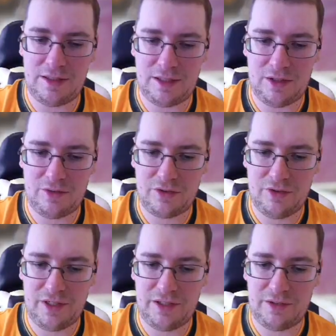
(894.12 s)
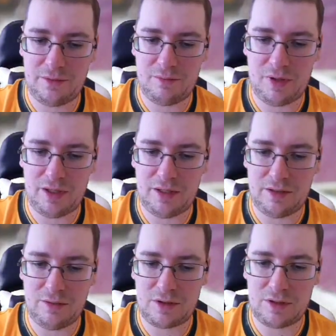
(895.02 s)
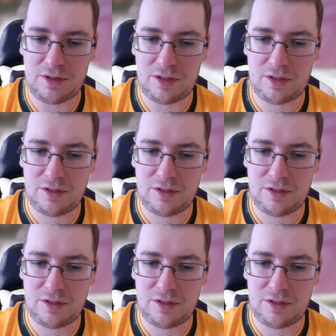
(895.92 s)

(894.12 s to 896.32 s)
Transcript: South Korean player, looks like.